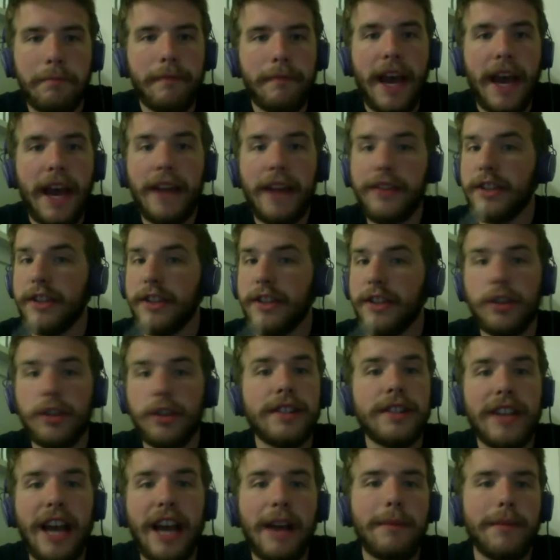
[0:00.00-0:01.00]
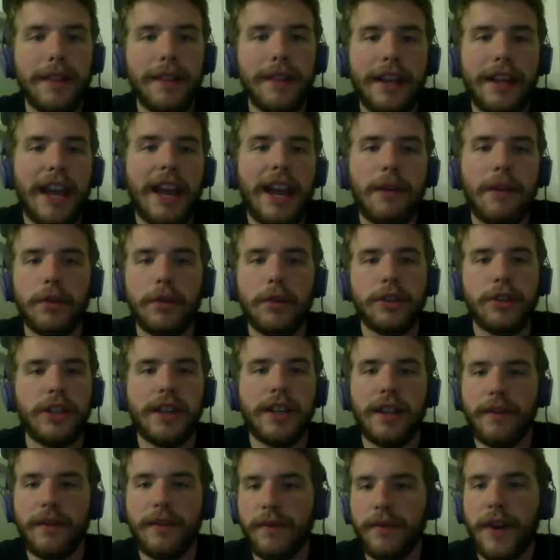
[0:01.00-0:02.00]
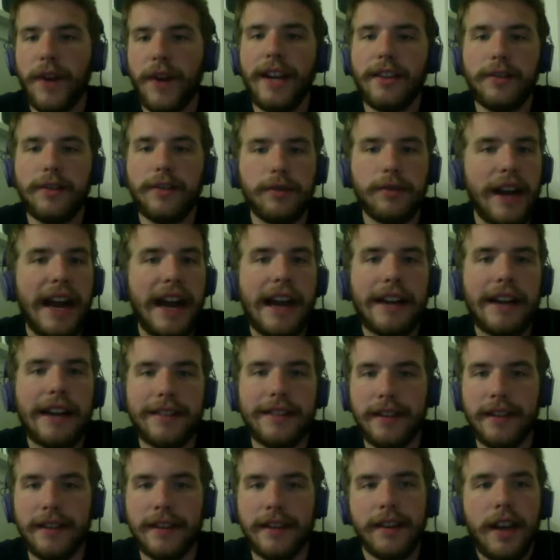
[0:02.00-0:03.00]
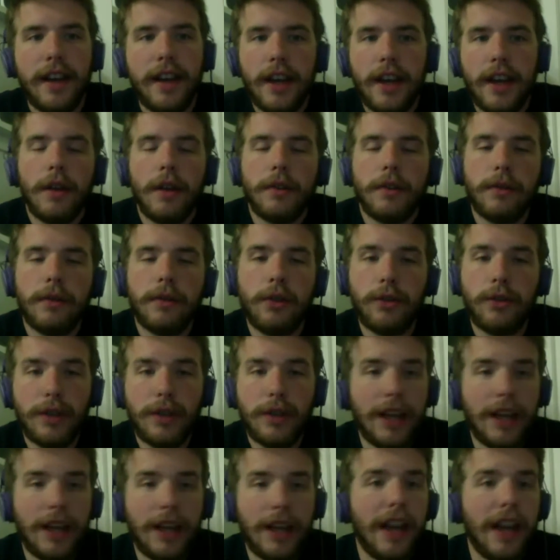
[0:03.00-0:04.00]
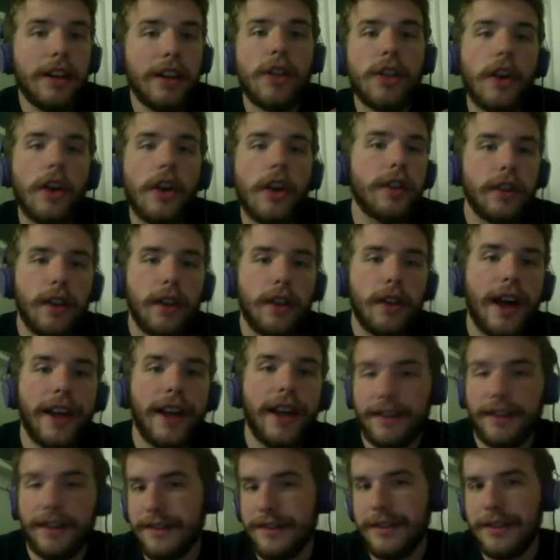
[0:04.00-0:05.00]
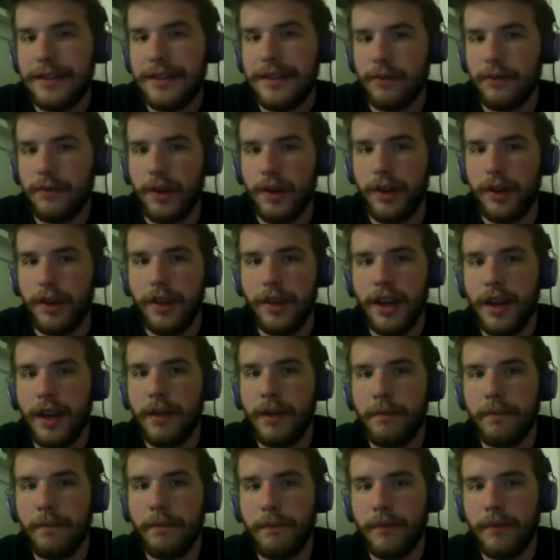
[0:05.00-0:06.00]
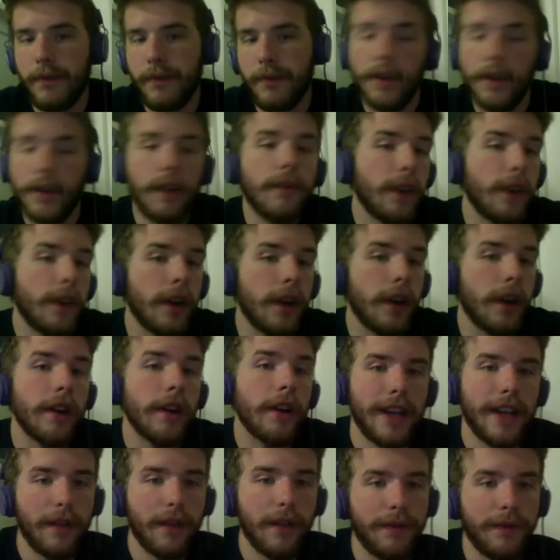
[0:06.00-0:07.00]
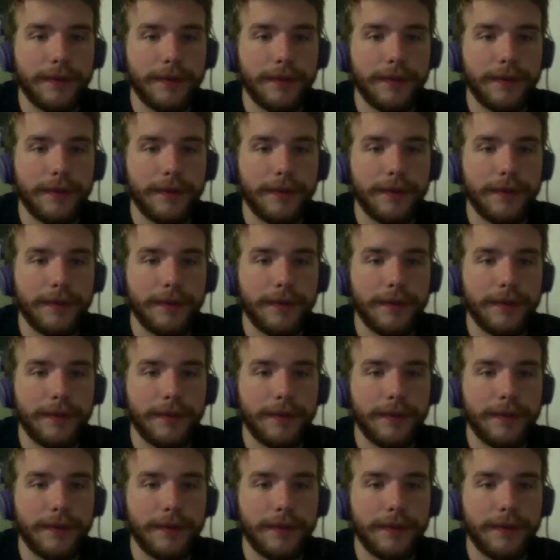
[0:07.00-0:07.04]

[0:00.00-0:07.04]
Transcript: at this good time in the game where she can find cracks and create a solid alliance with for herself.